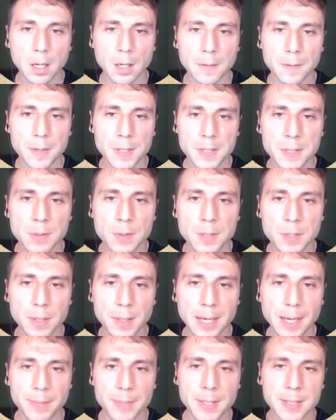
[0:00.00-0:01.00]
This
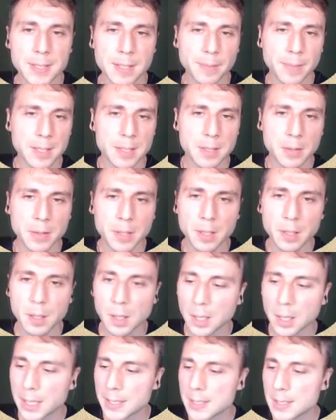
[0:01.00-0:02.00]
user is
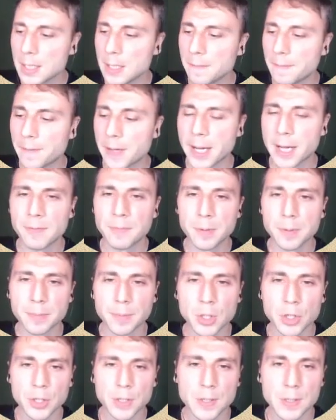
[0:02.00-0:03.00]
MSOL. Let's see if I have
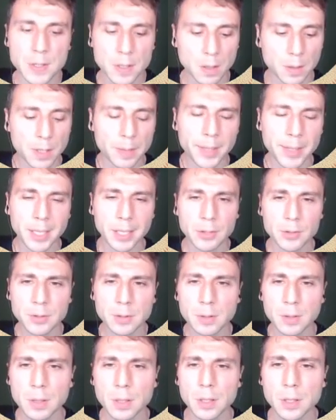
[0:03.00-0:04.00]
permissions on domain
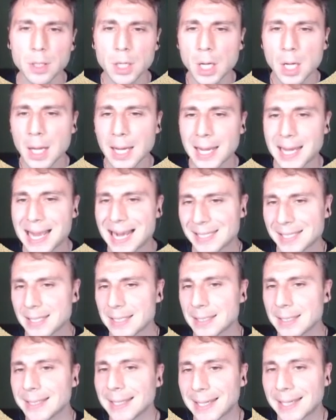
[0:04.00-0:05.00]
controller. Access
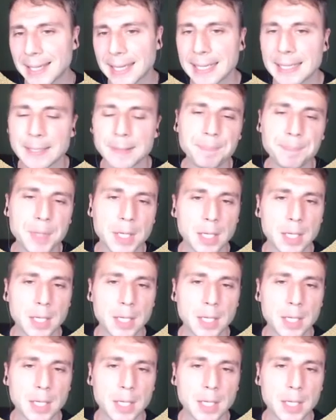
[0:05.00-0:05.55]
denied.